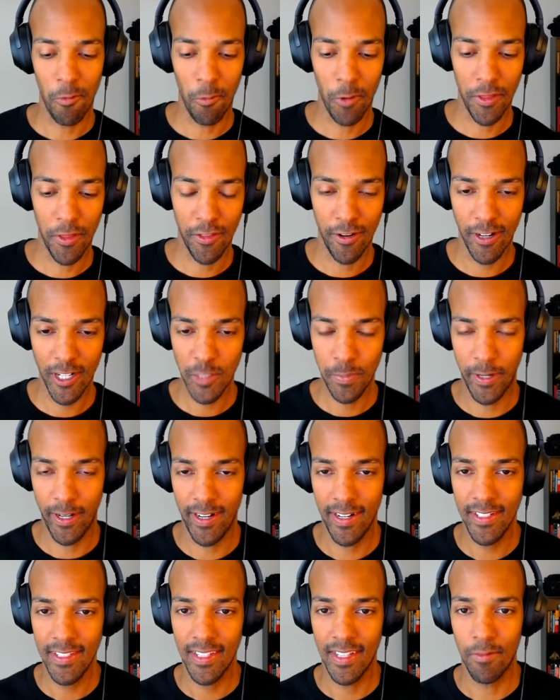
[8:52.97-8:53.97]
With your
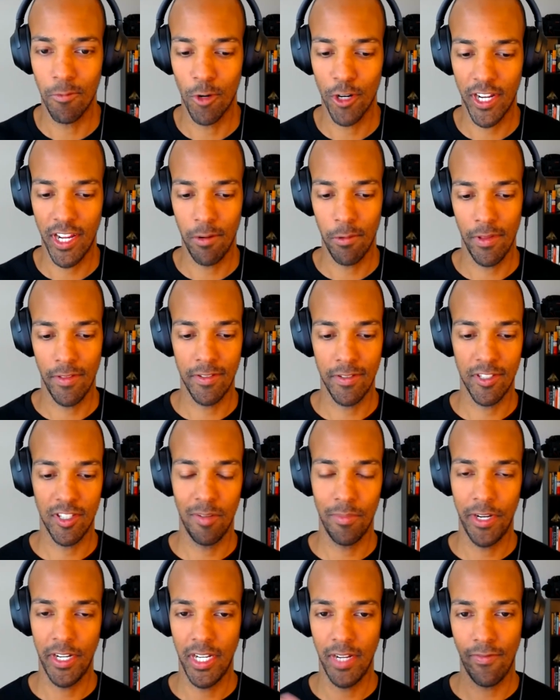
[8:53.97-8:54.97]
experience and working with
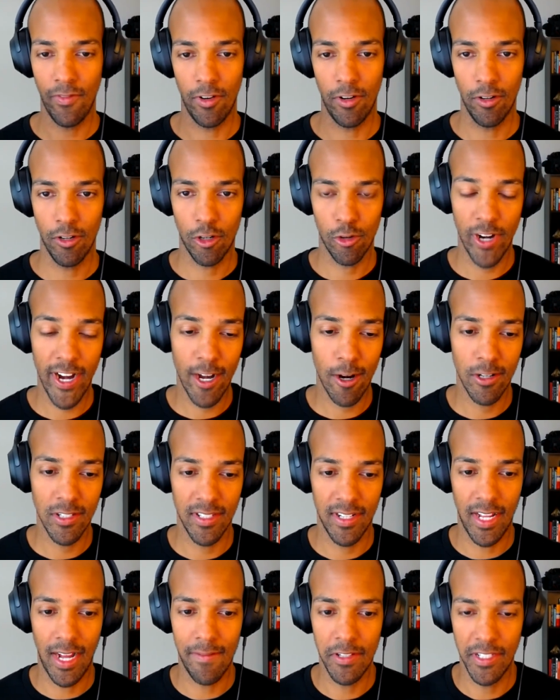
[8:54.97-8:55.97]
so many different creators,
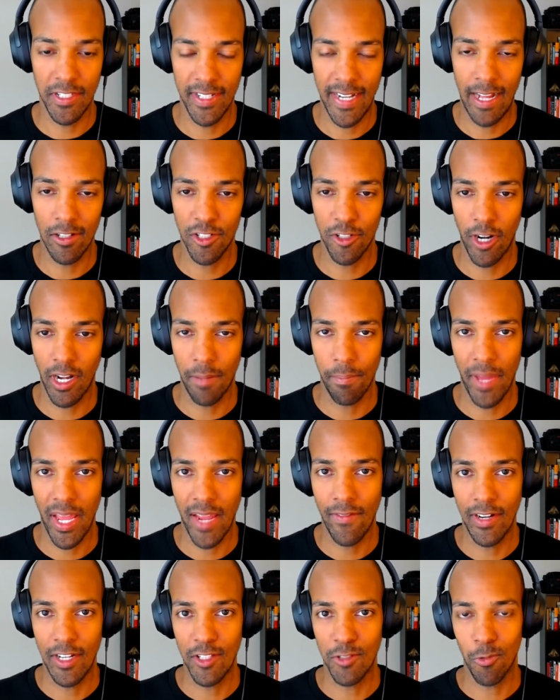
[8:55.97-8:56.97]
and obviously now starting
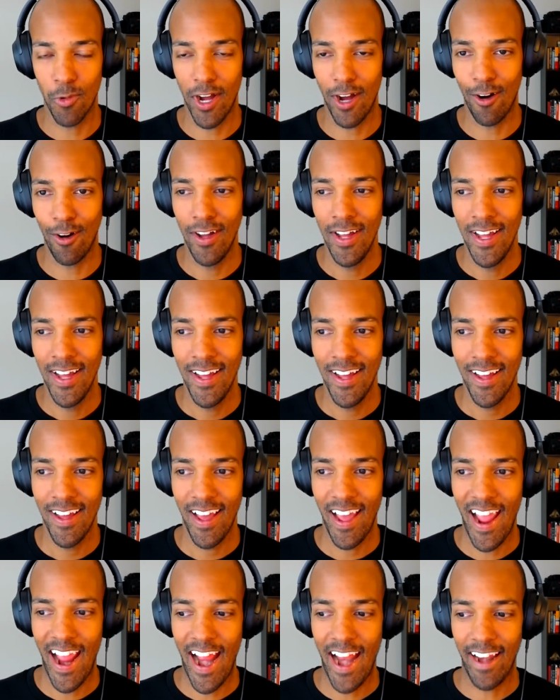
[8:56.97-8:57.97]
Maven as well,
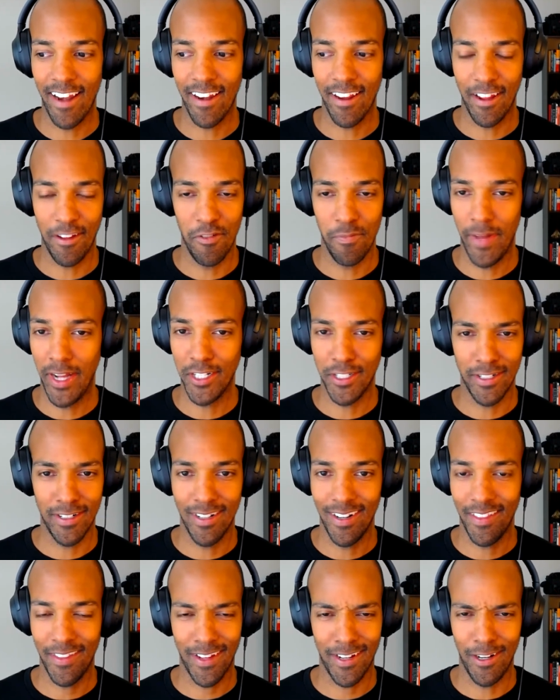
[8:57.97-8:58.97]
and you mentioned
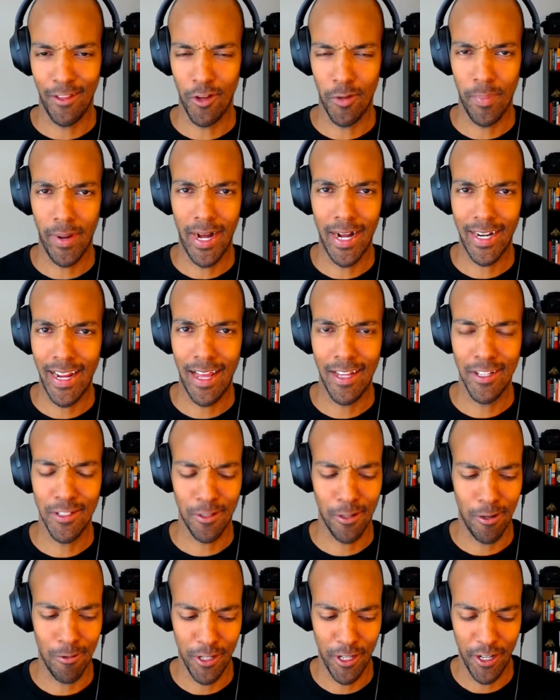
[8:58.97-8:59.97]
in, I think, another
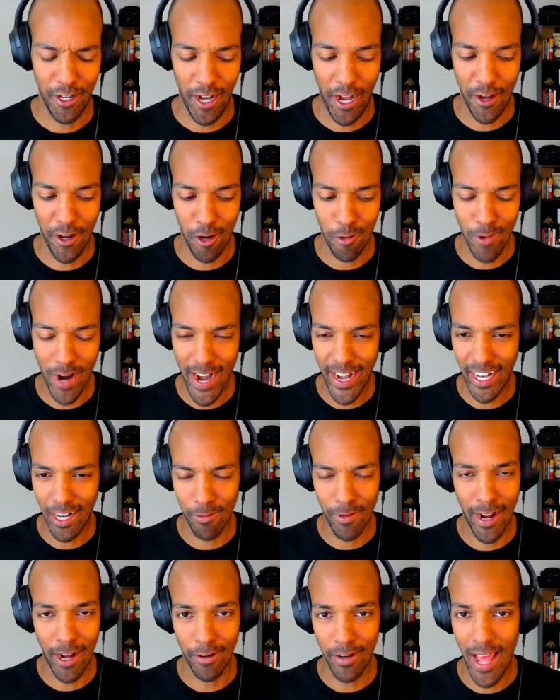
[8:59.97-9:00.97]
podcast or in your writing
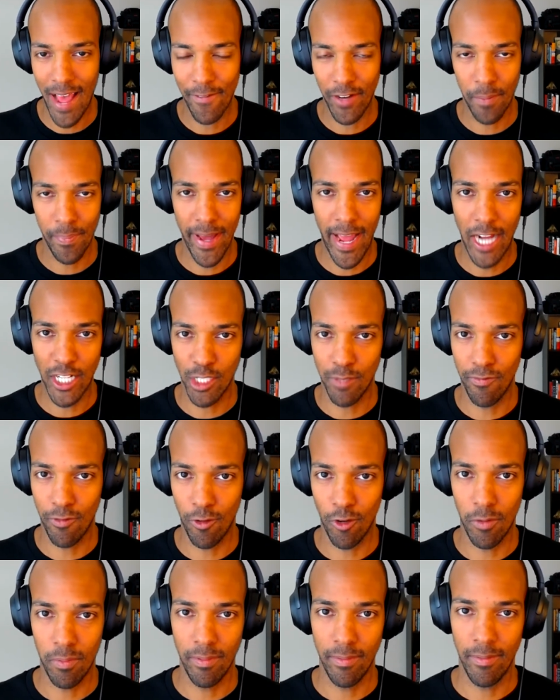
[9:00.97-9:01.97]
around having a passion
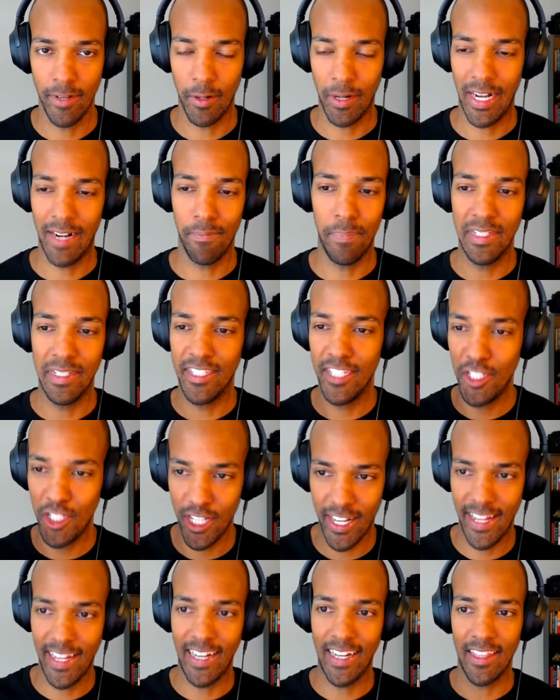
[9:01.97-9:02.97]
for kind of
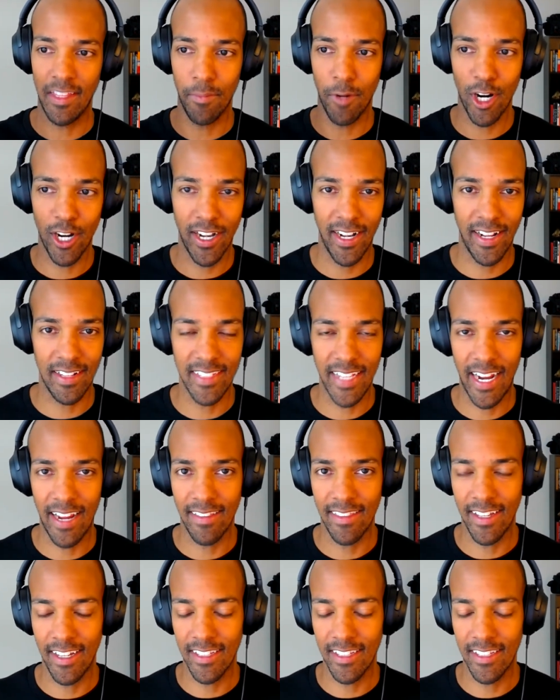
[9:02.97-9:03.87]
positioning and the marketing side of